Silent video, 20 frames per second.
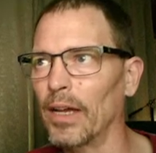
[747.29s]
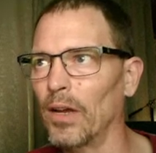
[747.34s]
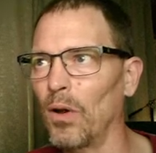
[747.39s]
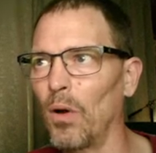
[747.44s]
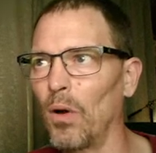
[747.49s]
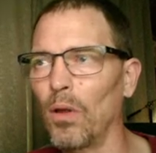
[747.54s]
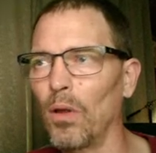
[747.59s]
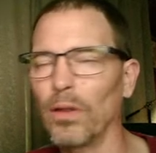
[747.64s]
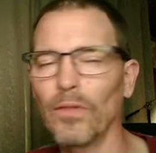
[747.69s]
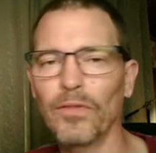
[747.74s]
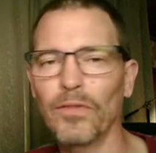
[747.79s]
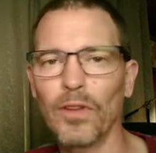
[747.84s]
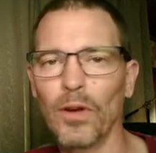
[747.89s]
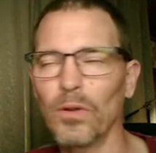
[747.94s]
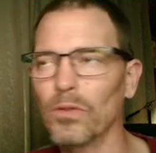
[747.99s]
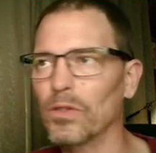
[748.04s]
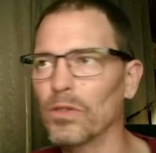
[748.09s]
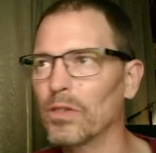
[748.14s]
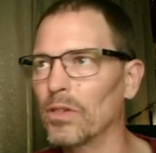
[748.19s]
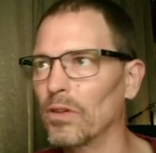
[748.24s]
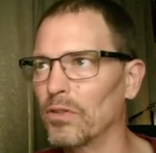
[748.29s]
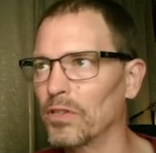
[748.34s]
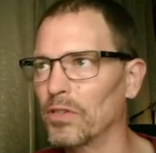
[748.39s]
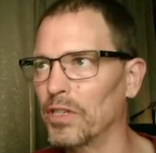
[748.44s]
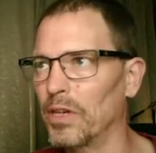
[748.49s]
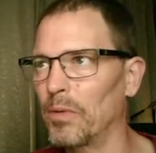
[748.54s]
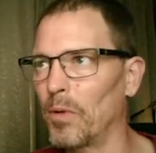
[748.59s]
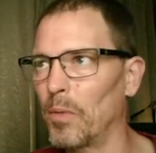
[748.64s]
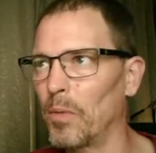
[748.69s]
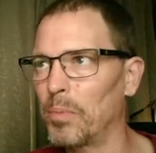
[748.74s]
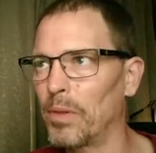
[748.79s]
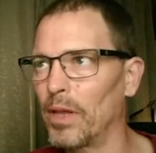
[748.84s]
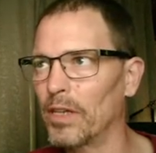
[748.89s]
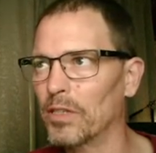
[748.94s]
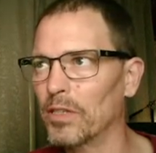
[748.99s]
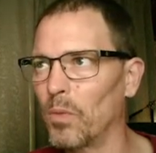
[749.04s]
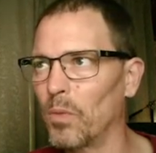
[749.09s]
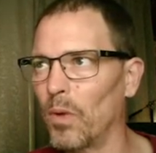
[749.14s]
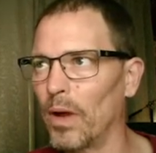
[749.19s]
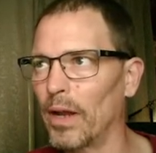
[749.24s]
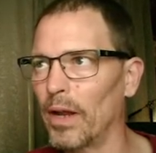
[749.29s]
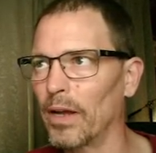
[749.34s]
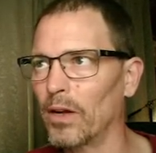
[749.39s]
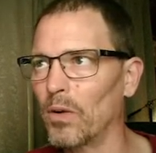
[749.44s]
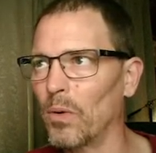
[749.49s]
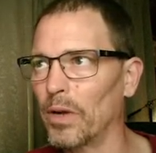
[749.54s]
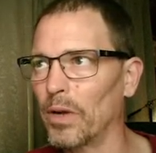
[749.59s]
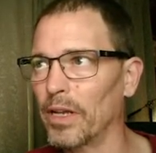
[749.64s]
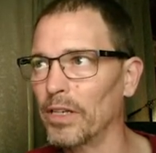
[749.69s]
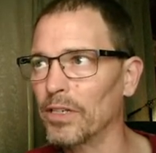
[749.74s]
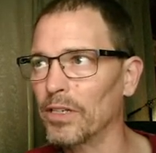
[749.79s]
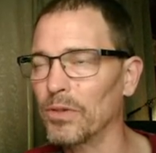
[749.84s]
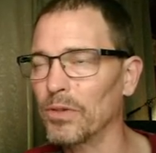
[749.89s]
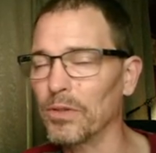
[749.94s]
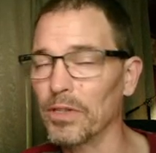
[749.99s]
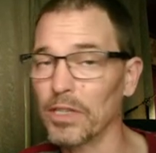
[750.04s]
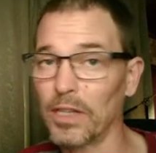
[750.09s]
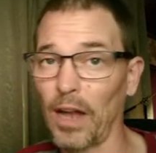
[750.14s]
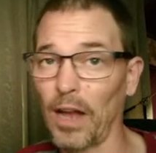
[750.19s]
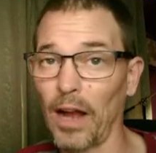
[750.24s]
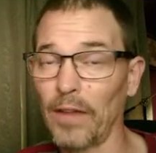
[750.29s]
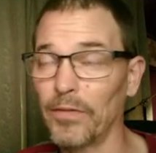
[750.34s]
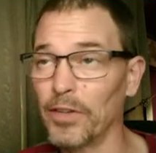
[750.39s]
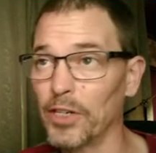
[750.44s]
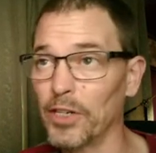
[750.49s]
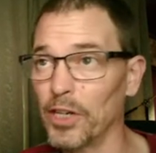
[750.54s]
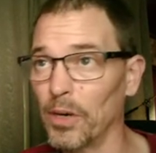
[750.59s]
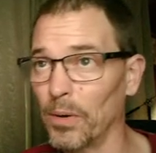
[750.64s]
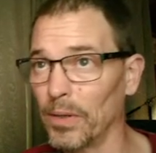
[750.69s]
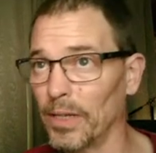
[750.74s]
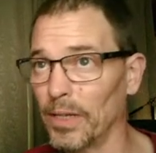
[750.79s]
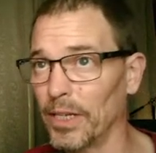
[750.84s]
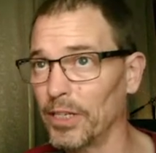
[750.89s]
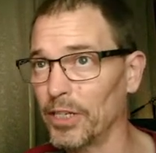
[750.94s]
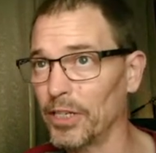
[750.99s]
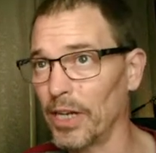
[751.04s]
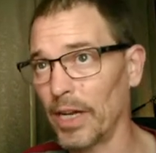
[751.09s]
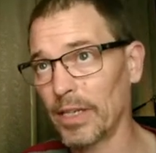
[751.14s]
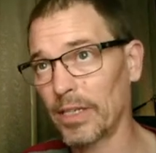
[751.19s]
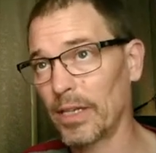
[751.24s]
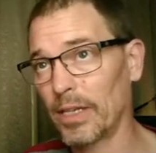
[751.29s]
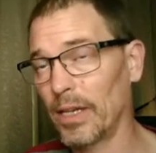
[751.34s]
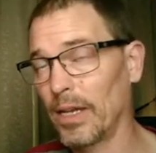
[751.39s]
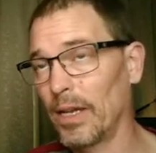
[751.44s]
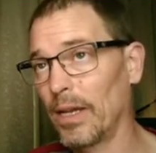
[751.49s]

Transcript: And all of those are 0 plus 1 according to the Stockfish here on Lichess.